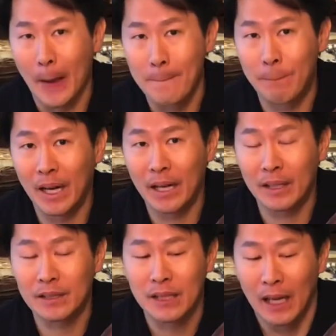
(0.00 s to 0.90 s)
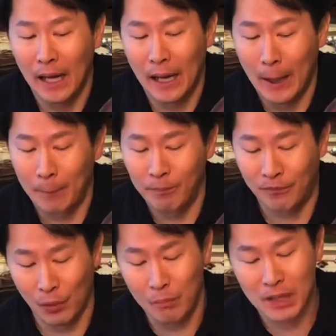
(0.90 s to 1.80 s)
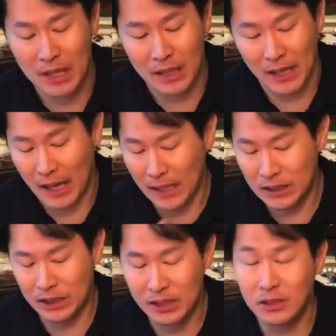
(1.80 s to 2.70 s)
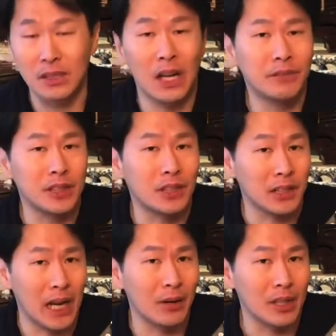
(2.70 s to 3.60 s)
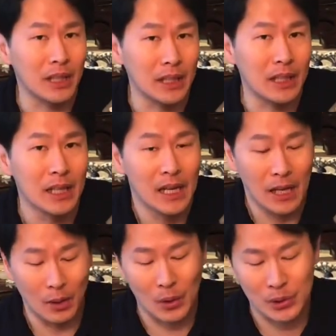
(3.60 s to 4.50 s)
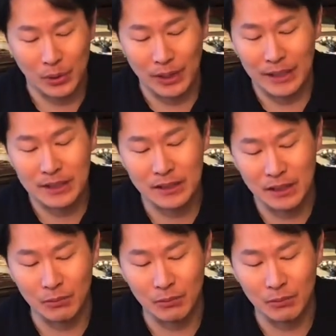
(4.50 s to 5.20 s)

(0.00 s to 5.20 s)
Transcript: but For me, I just love the clarity and also the instant